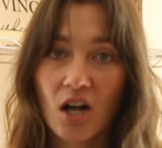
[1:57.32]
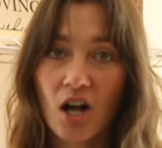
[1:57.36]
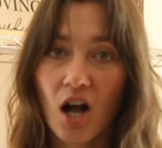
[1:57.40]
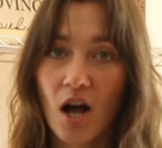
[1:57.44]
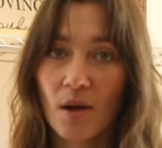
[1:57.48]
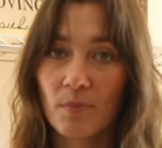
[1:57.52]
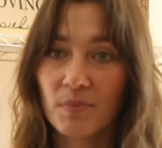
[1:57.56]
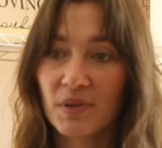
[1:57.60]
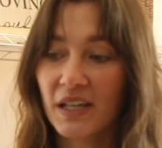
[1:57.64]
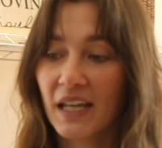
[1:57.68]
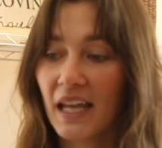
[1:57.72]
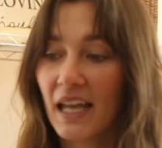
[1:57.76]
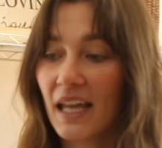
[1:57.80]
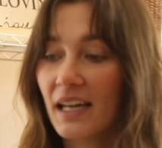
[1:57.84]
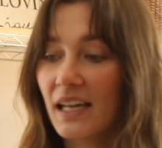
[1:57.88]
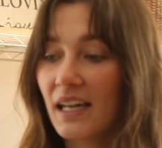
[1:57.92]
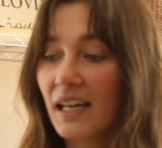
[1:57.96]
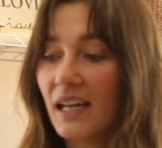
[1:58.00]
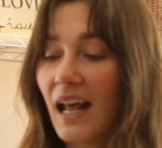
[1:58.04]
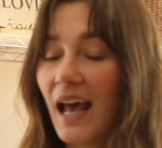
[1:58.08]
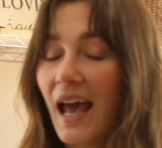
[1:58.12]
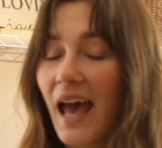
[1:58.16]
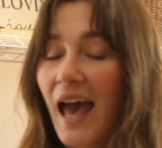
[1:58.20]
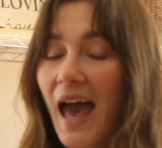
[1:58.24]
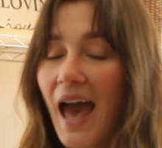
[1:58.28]

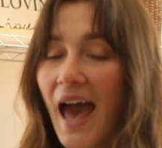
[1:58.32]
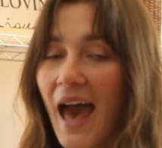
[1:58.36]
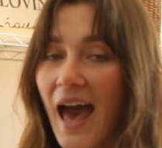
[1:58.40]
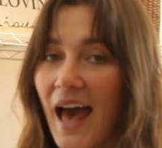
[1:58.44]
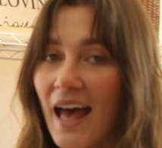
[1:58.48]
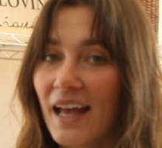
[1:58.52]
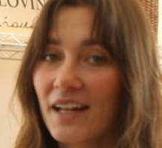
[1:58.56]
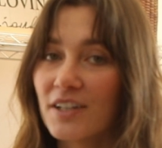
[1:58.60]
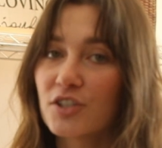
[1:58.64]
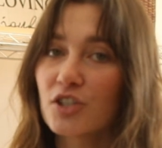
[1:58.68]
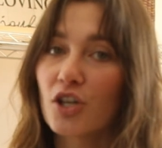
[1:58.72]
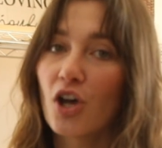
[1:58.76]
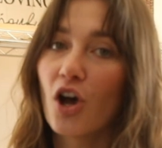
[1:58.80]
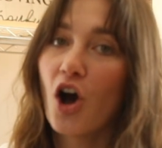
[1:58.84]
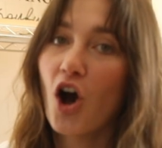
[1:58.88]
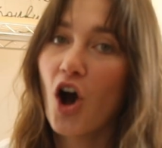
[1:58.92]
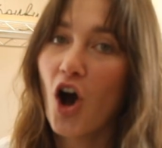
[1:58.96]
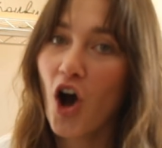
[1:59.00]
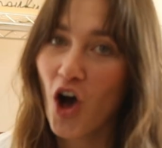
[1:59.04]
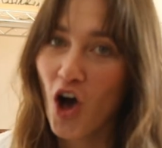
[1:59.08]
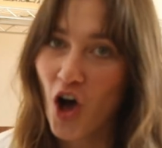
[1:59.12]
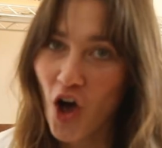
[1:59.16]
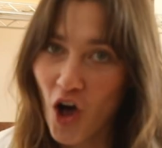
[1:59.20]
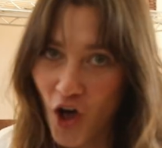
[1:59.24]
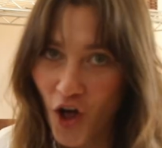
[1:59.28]
complicated at
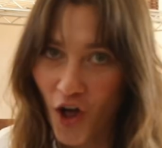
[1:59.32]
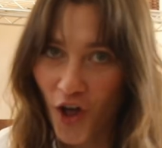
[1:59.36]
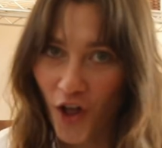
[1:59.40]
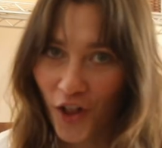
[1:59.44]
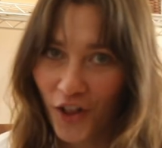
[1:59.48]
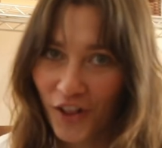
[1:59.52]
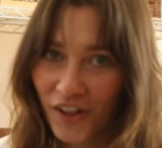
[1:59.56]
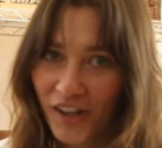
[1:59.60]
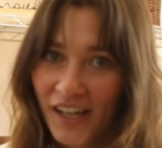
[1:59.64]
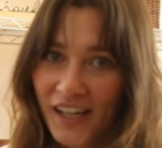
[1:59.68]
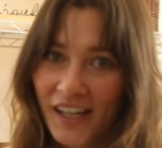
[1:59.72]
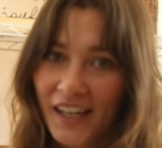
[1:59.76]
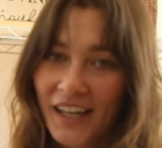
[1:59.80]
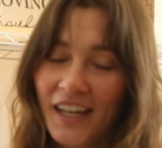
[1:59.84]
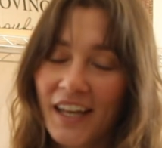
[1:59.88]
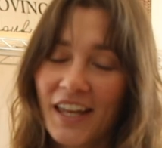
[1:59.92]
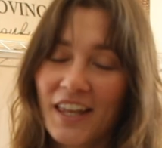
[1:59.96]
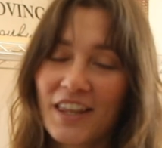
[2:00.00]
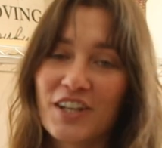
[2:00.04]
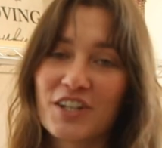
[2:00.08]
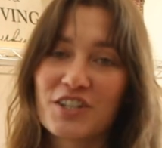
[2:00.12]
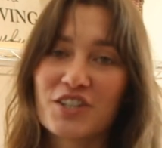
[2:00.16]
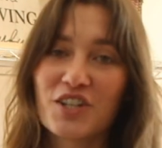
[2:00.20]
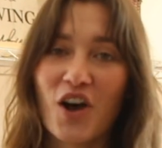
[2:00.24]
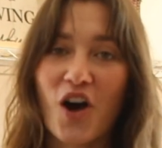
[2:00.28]
all.
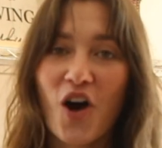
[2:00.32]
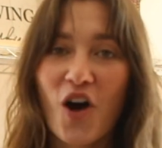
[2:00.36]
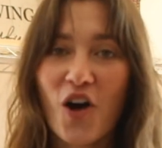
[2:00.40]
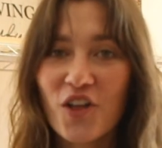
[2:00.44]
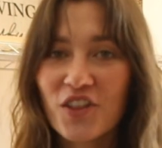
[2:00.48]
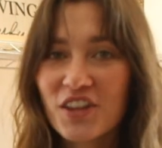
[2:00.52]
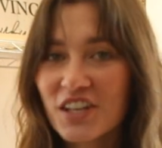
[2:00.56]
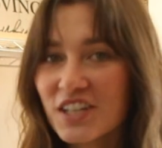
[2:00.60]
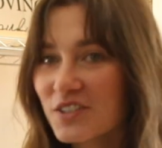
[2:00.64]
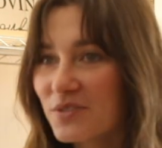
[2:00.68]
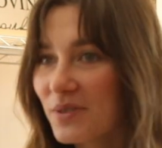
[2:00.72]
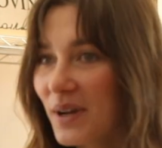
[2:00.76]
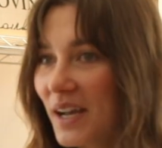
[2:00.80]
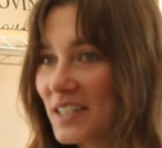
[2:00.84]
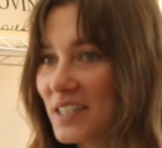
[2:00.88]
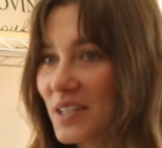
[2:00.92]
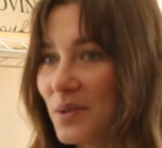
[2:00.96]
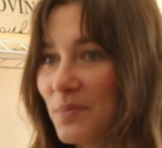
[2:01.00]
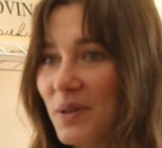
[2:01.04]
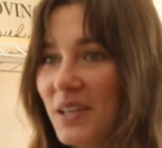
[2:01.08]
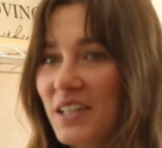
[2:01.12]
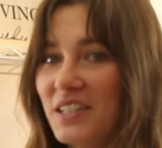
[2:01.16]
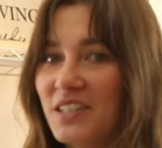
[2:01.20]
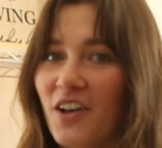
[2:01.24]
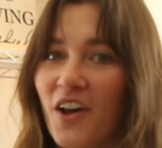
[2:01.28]
There's all these
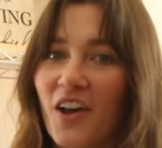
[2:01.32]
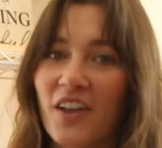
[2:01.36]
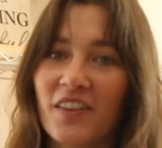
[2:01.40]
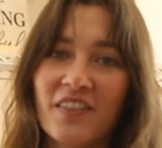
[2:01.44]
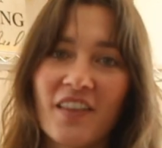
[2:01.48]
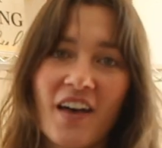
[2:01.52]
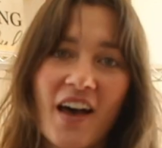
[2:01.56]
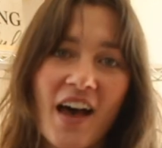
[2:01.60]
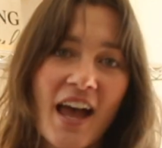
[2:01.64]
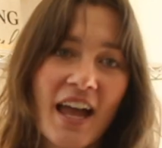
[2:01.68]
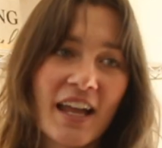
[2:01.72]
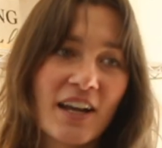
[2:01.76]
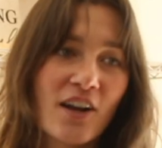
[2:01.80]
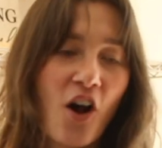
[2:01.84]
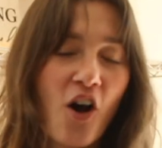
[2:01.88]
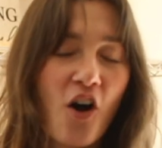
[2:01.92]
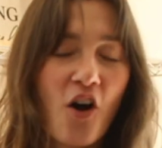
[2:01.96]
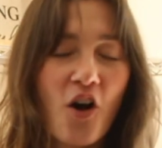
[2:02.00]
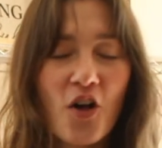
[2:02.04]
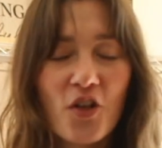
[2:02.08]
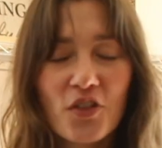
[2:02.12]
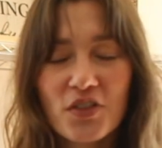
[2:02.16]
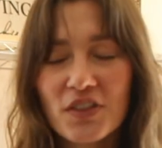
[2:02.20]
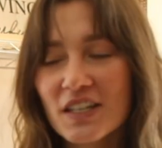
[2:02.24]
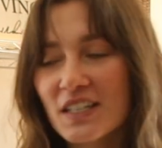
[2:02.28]
recipes online,
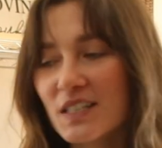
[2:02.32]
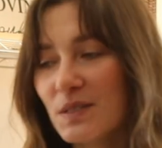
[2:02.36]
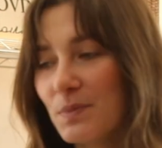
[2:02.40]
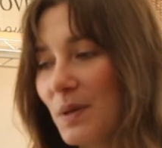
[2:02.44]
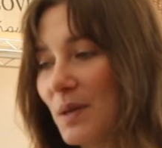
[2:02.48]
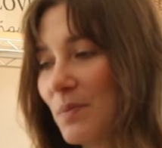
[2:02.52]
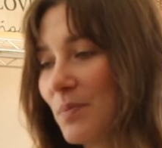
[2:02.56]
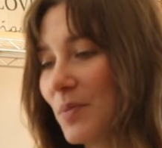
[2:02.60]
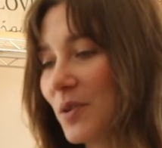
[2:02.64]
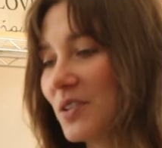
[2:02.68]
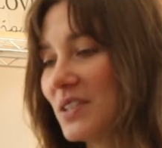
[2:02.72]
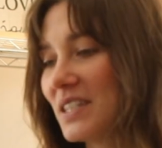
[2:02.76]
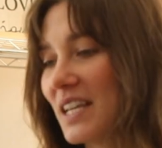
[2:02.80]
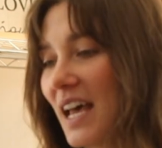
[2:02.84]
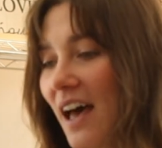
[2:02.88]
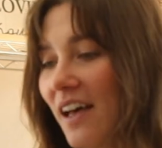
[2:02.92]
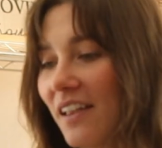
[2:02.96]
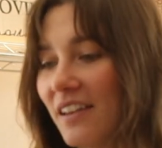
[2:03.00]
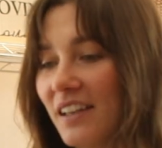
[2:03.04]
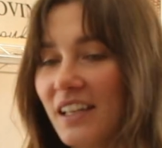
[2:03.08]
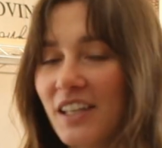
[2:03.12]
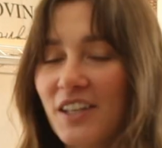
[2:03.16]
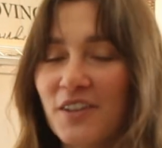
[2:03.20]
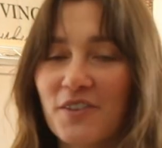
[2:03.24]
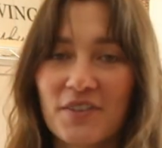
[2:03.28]
all these people
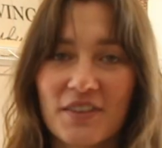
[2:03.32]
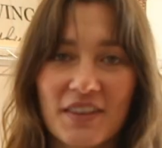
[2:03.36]
telling you